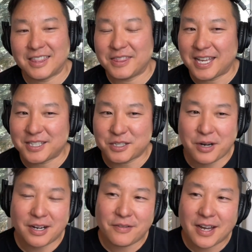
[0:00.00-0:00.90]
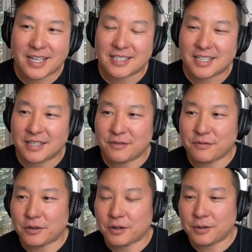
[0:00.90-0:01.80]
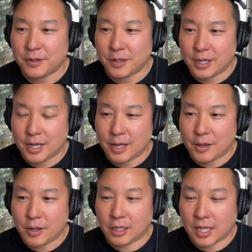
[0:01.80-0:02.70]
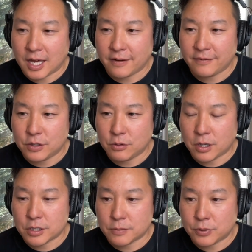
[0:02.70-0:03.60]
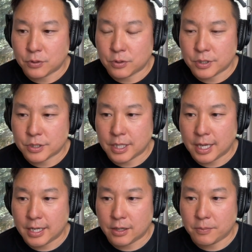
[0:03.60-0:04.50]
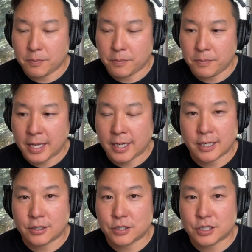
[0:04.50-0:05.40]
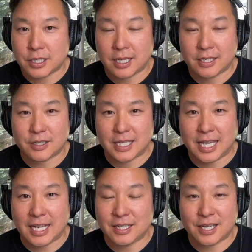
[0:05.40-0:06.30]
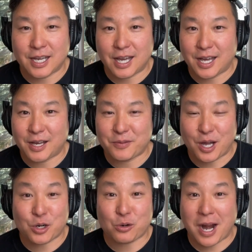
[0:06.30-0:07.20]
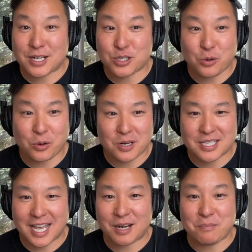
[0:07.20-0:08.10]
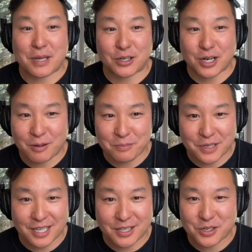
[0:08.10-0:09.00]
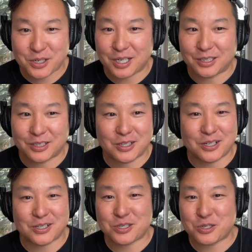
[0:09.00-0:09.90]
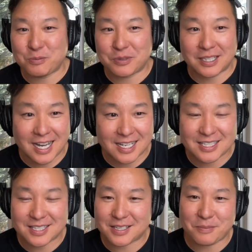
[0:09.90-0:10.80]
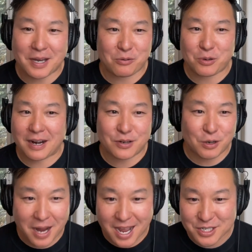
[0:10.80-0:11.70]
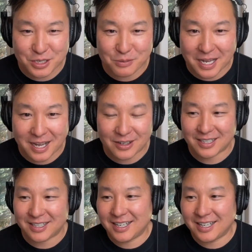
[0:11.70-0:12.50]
That's great advice. I think for a lot of new entrepreneurs, they may not understand getting a crash course at a bigger company. You're going to learn soup to nuts about whatever you're passionate about,